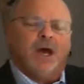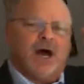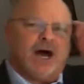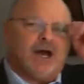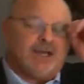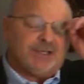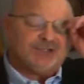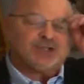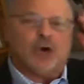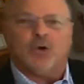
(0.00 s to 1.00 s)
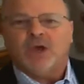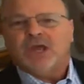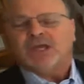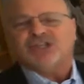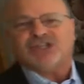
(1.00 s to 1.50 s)
uh, so
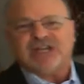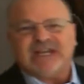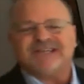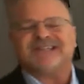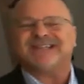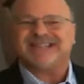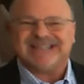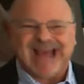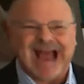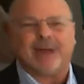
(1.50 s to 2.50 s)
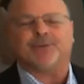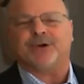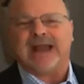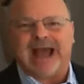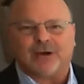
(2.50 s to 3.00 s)
Jesus
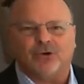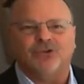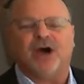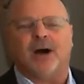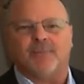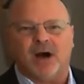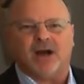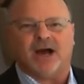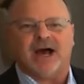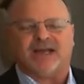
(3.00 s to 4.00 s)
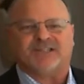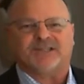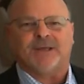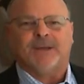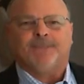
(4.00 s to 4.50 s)
tabernacled among
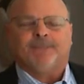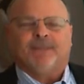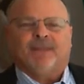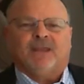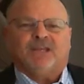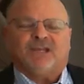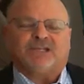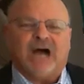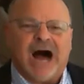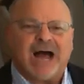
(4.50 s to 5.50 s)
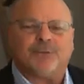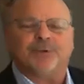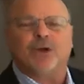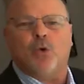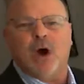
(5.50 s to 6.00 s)
us. God
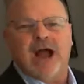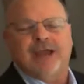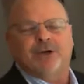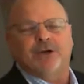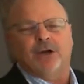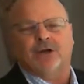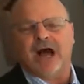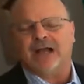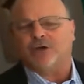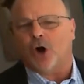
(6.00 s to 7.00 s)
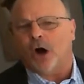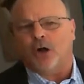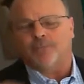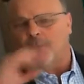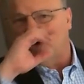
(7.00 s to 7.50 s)
required, God
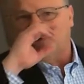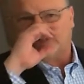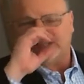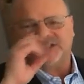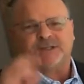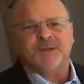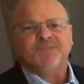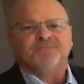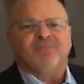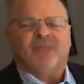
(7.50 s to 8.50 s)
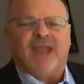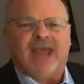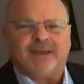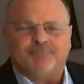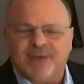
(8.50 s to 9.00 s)
called Moses
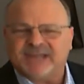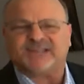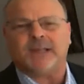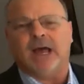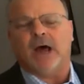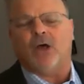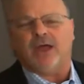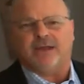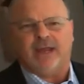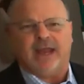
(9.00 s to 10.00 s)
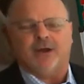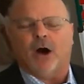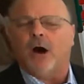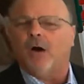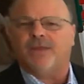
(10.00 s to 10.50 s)
and Bezalel and, and
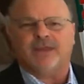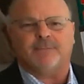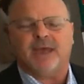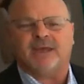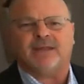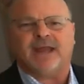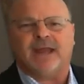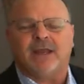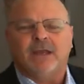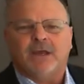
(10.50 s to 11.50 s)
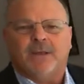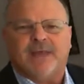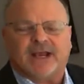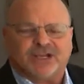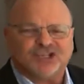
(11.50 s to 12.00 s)
all the men that
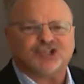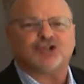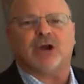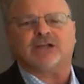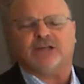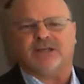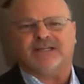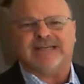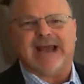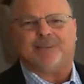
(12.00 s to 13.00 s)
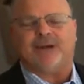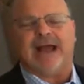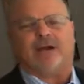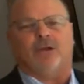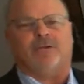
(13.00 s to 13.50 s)
that constructed the
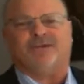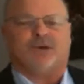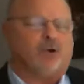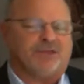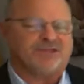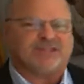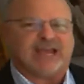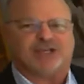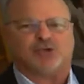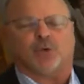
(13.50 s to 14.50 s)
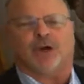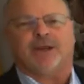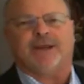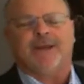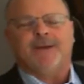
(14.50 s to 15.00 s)
tabernacle and the, or the
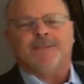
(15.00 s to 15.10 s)
sanctuary